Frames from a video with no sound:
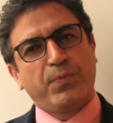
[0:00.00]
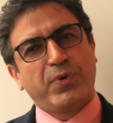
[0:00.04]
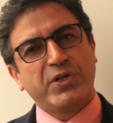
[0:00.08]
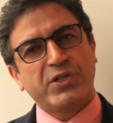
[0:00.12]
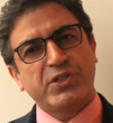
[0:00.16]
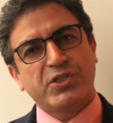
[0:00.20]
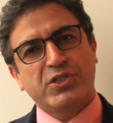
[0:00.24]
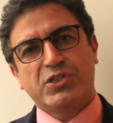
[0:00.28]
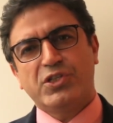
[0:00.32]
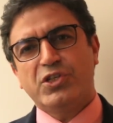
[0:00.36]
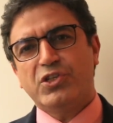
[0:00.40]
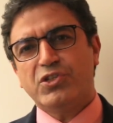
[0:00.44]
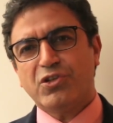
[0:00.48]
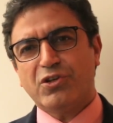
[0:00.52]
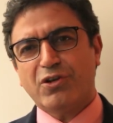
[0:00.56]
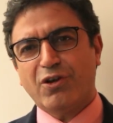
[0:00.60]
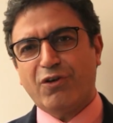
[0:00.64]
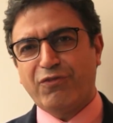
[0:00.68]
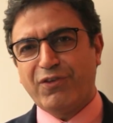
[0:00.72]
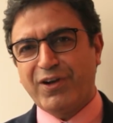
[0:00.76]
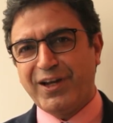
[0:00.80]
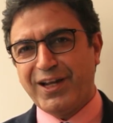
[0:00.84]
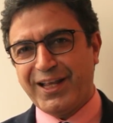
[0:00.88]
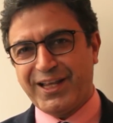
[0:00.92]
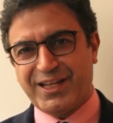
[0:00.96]
Precision
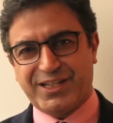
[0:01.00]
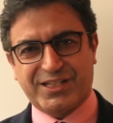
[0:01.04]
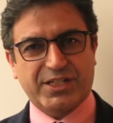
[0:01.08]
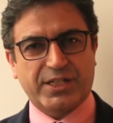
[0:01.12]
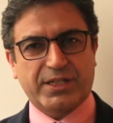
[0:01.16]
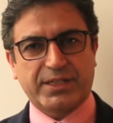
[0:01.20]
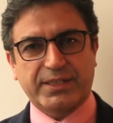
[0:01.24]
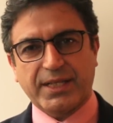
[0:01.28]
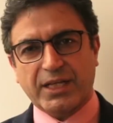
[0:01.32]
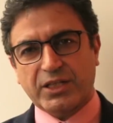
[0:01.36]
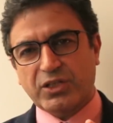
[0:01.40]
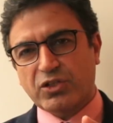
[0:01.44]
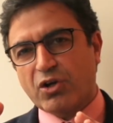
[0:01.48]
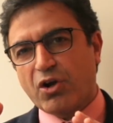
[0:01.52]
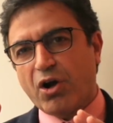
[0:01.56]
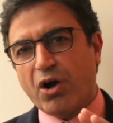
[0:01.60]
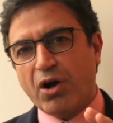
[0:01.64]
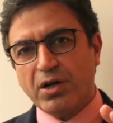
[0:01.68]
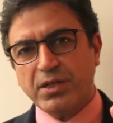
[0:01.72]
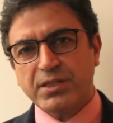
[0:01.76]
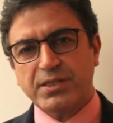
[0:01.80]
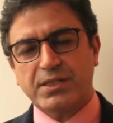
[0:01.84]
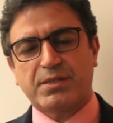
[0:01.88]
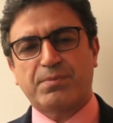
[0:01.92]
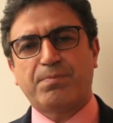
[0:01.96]
of a laser that
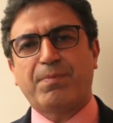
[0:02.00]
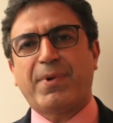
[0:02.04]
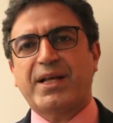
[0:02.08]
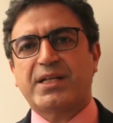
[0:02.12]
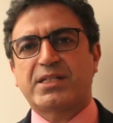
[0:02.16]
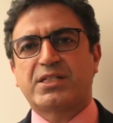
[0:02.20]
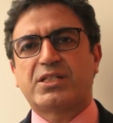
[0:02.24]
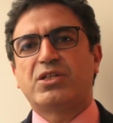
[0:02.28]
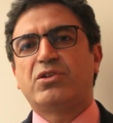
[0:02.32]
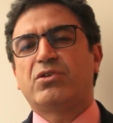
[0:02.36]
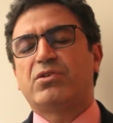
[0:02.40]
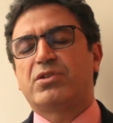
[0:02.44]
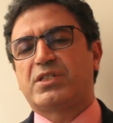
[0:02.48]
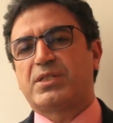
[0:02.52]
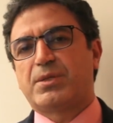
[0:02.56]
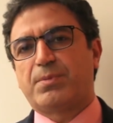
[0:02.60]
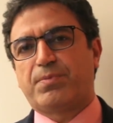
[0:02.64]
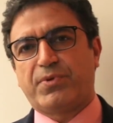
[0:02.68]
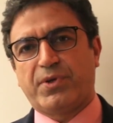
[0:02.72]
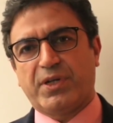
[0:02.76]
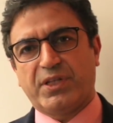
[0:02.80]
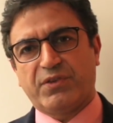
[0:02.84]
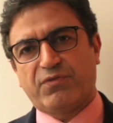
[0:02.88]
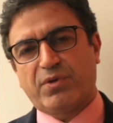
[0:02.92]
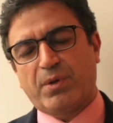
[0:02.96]
cuts maxilla
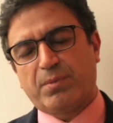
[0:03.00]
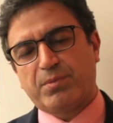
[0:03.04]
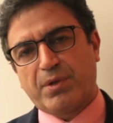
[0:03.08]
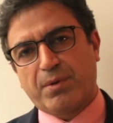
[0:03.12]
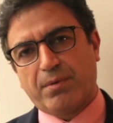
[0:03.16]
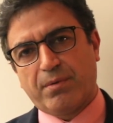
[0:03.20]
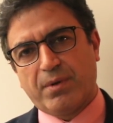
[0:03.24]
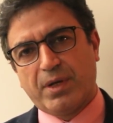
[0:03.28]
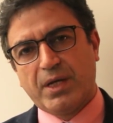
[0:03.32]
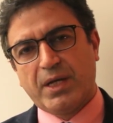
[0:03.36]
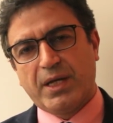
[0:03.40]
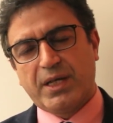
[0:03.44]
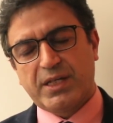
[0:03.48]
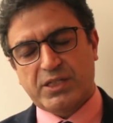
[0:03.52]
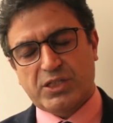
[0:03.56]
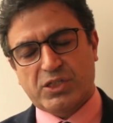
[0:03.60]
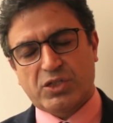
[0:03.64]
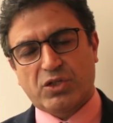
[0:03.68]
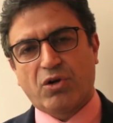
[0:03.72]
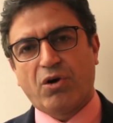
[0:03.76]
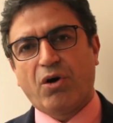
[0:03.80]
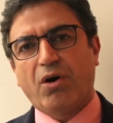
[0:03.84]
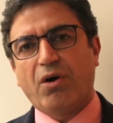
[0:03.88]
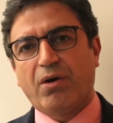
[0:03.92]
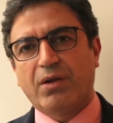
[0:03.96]
separate from the
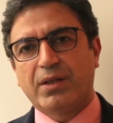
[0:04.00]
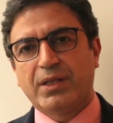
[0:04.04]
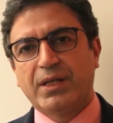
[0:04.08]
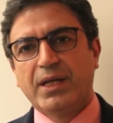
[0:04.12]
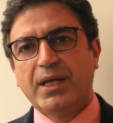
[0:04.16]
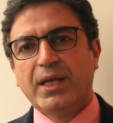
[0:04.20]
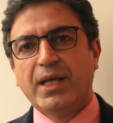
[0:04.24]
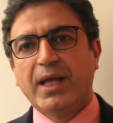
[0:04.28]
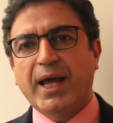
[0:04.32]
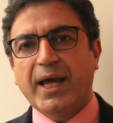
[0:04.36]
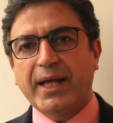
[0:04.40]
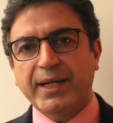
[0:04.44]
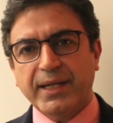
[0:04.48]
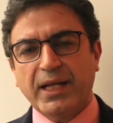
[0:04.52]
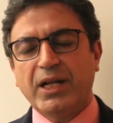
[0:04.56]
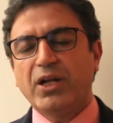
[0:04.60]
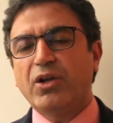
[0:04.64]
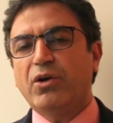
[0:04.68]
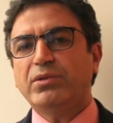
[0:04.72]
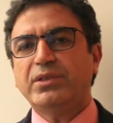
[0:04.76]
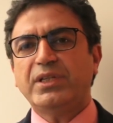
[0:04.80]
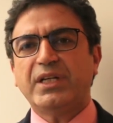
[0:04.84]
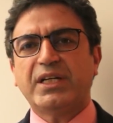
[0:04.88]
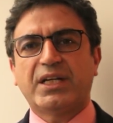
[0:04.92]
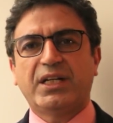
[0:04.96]
skull and
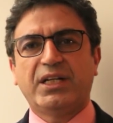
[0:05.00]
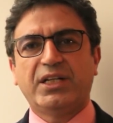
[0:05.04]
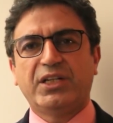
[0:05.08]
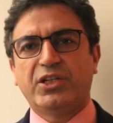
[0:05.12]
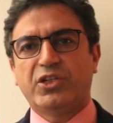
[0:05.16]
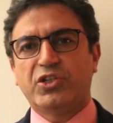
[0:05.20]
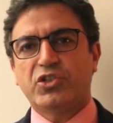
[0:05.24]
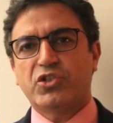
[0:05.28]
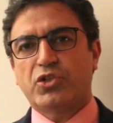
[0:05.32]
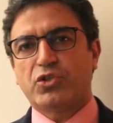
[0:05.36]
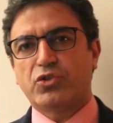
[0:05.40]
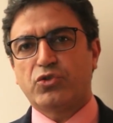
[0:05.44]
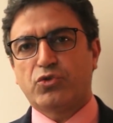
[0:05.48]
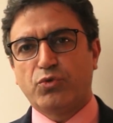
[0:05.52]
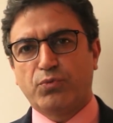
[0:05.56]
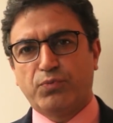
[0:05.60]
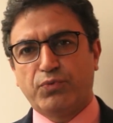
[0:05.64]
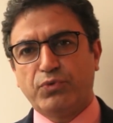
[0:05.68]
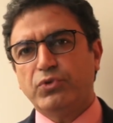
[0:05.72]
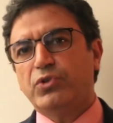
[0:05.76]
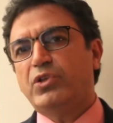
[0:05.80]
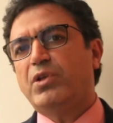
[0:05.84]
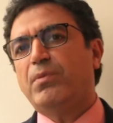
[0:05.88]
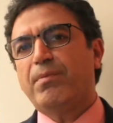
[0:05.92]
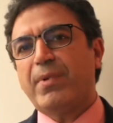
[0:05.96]
allow the clinician to
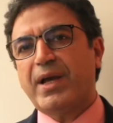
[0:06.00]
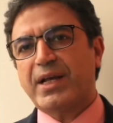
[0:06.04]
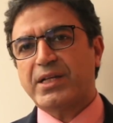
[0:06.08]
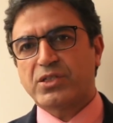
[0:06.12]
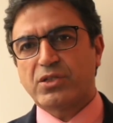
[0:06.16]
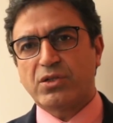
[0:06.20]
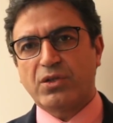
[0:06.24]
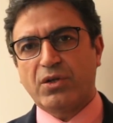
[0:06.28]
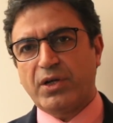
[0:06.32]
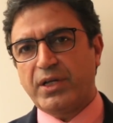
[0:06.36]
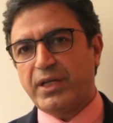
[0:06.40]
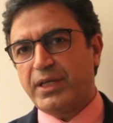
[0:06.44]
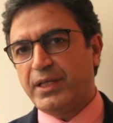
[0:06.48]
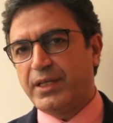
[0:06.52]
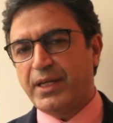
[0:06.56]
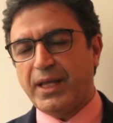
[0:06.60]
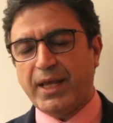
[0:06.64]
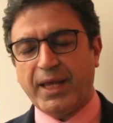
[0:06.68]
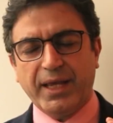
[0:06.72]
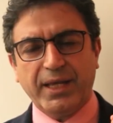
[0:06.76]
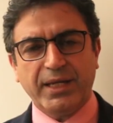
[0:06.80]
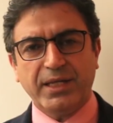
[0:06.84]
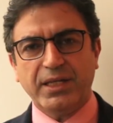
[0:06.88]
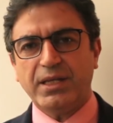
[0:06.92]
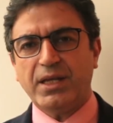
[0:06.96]
put the maxilla
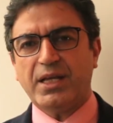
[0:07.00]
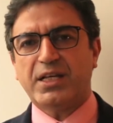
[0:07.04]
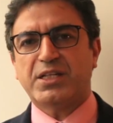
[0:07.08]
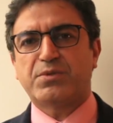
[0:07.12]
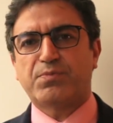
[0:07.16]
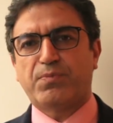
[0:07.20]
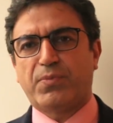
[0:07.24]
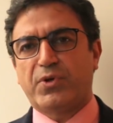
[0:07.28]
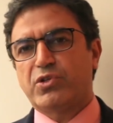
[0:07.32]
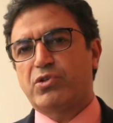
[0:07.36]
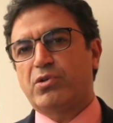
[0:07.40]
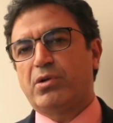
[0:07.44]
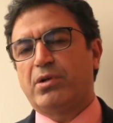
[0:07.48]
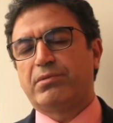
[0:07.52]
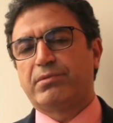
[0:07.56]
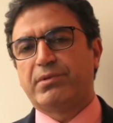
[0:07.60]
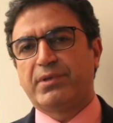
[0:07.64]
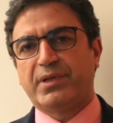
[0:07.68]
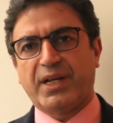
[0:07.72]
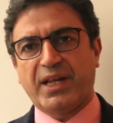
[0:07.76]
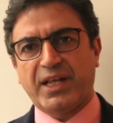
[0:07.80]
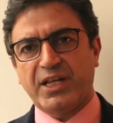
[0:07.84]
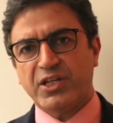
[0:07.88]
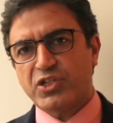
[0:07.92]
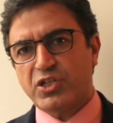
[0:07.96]
in any special
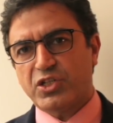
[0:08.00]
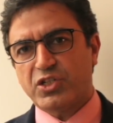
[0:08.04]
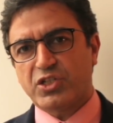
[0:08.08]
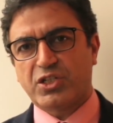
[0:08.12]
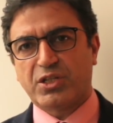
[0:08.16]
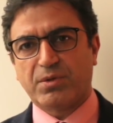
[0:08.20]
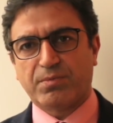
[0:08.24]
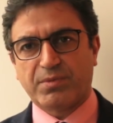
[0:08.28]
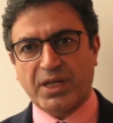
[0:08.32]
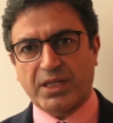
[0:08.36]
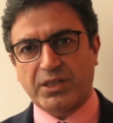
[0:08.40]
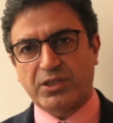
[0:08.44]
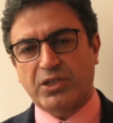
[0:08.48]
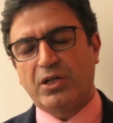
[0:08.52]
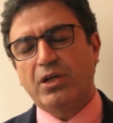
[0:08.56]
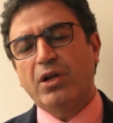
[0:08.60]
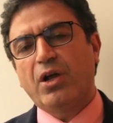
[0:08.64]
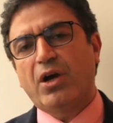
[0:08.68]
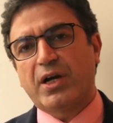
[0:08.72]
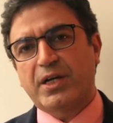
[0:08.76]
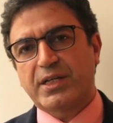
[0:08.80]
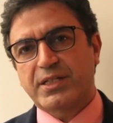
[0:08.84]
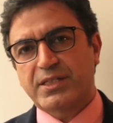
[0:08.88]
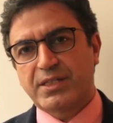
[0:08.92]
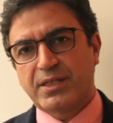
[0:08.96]
relationship that he
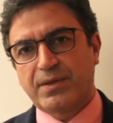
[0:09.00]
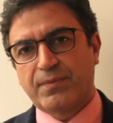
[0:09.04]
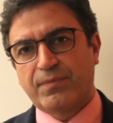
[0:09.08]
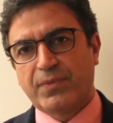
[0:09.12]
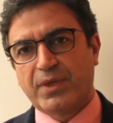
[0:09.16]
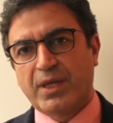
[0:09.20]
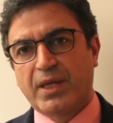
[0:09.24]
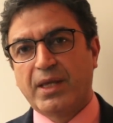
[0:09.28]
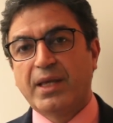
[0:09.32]
likes.